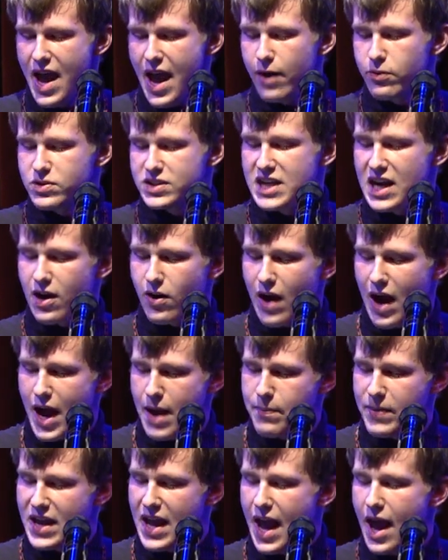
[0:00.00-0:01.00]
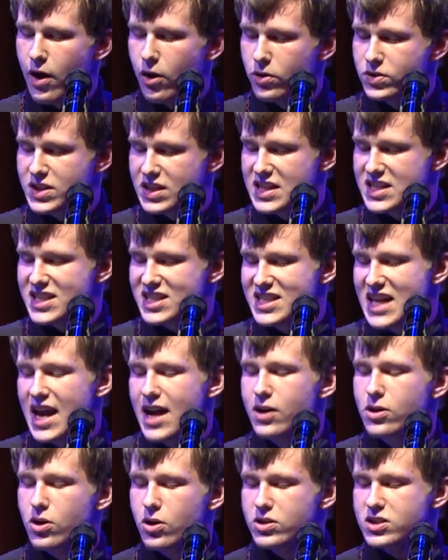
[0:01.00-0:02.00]
How dare I be held to the
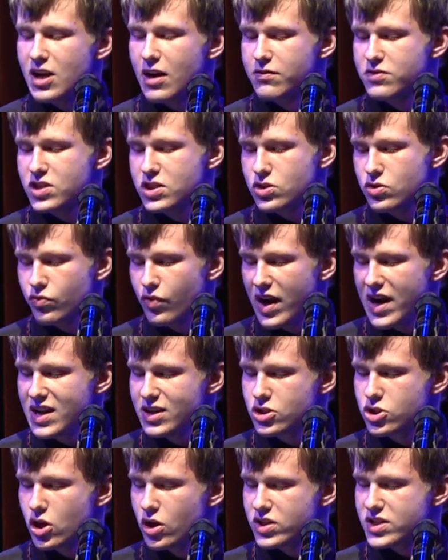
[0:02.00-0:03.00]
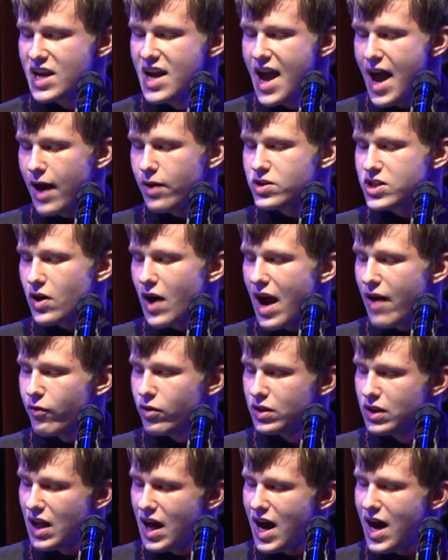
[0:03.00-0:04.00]
standards of strangers? How dare I
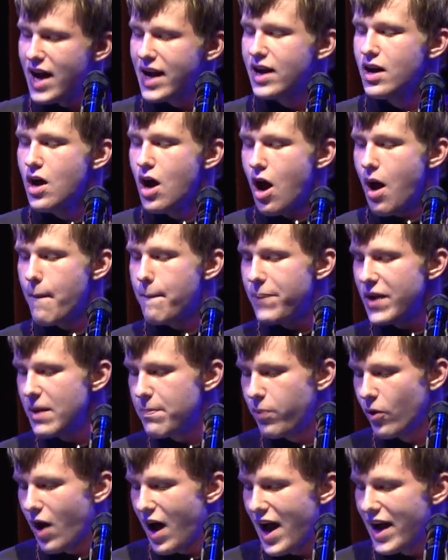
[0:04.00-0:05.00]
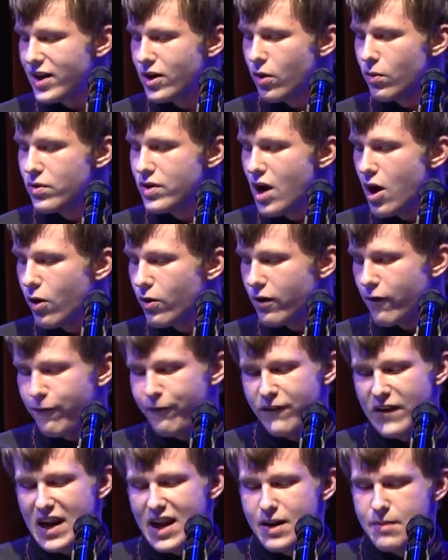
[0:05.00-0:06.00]
rely on people I don't know to
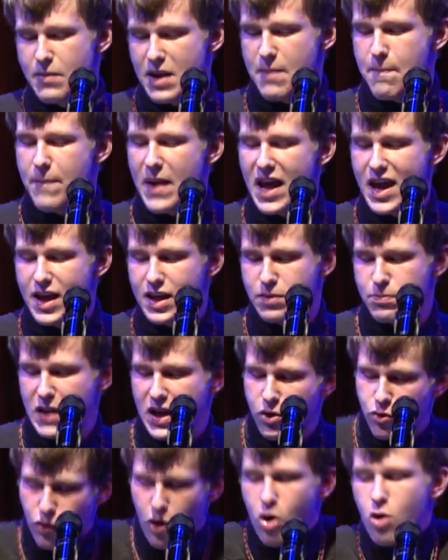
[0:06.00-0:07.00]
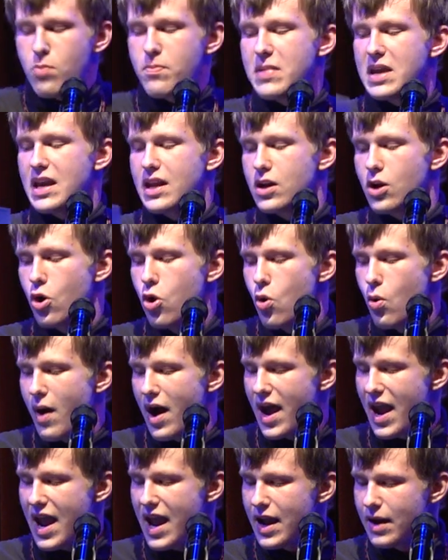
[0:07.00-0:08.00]
feed me, bathe me, grow me into who
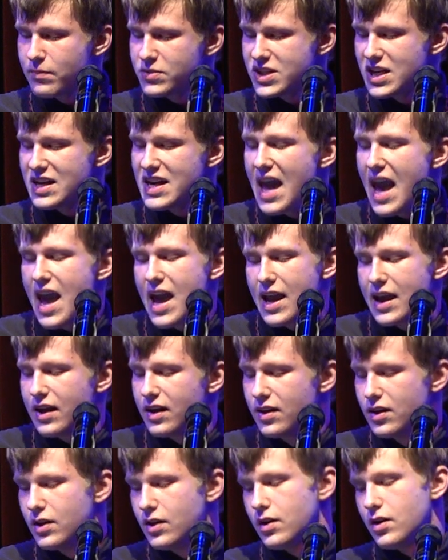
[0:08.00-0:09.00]
I am today?